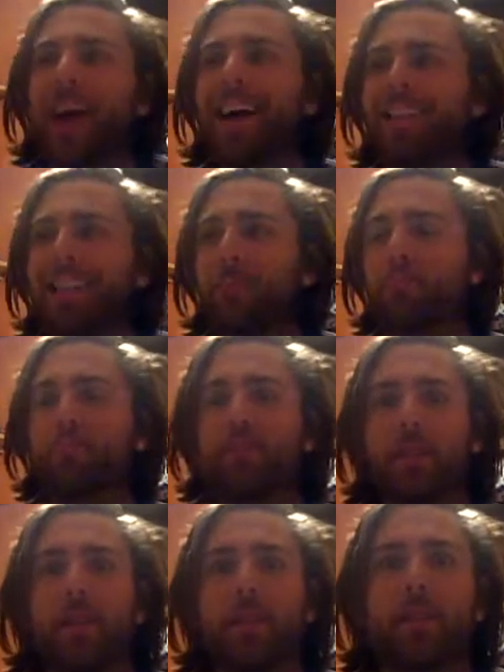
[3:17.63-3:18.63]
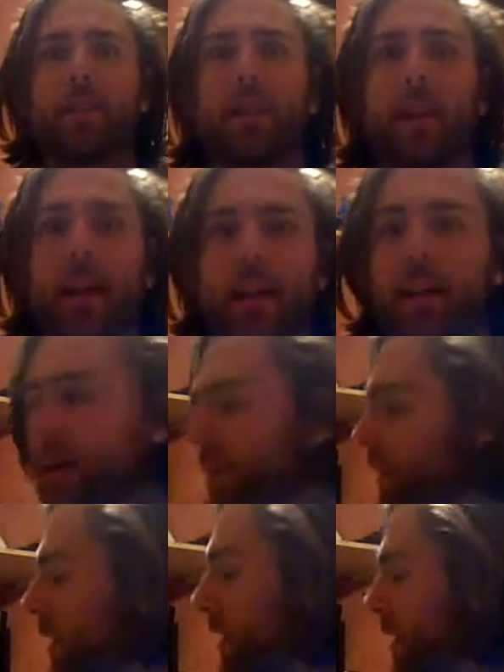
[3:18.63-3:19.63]
as I process and
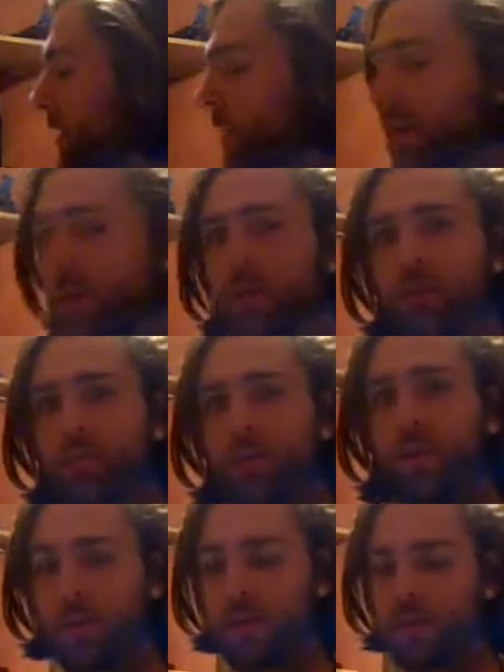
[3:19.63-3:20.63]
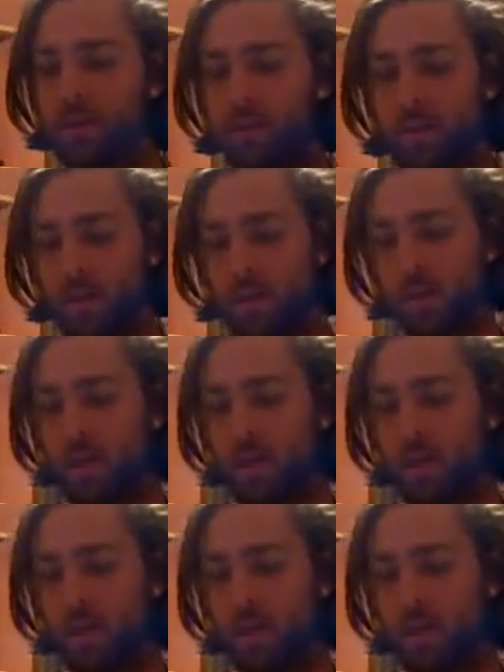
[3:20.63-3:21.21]
analyze all this and explore this